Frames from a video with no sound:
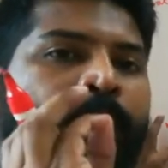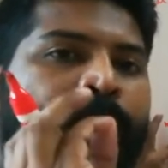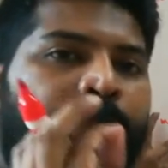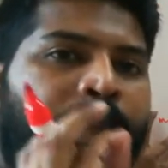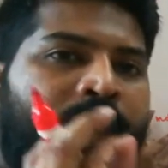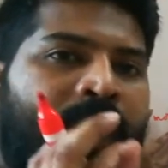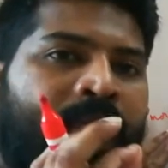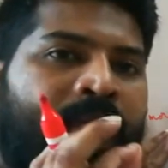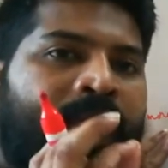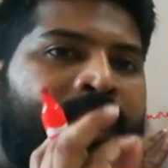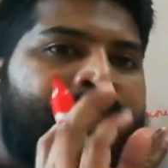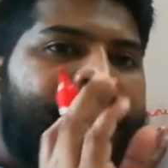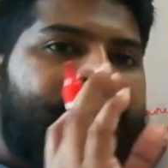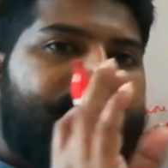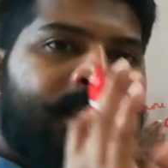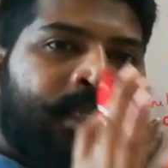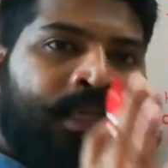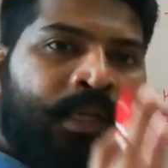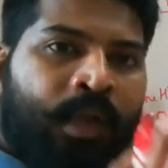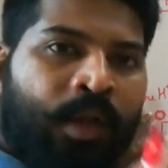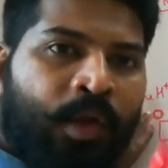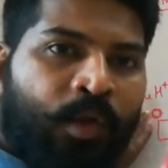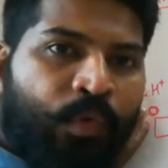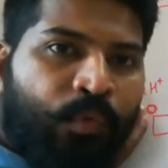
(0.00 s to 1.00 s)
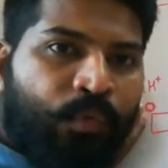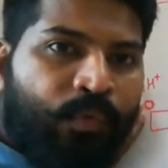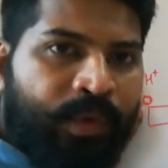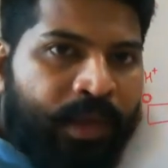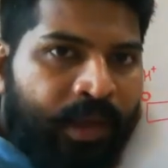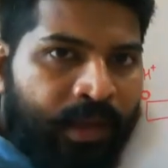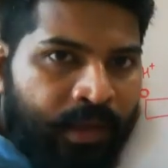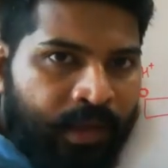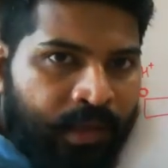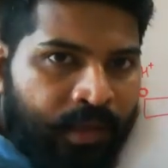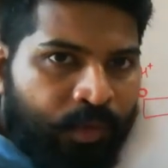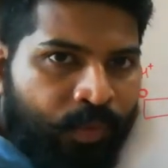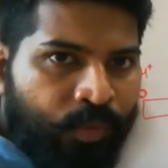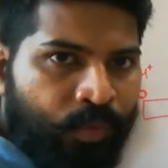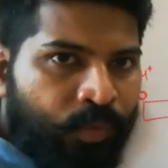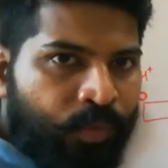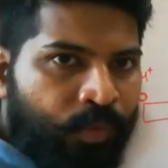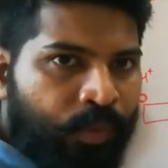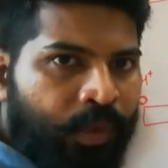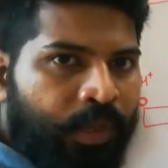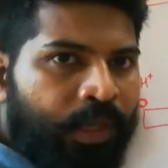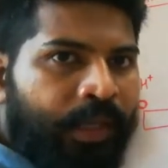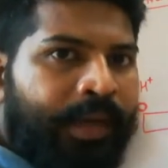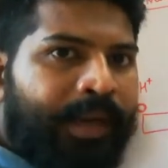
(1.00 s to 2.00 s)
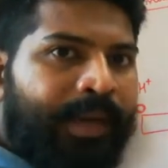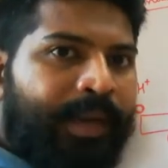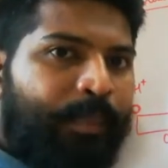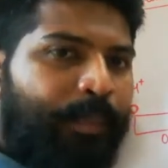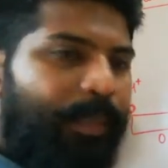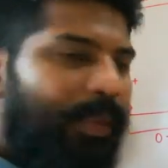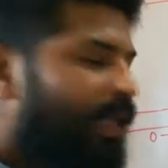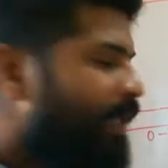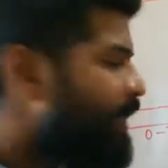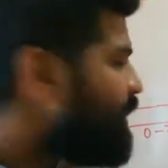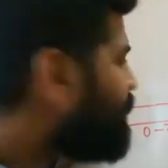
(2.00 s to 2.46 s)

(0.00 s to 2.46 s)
pH value, it means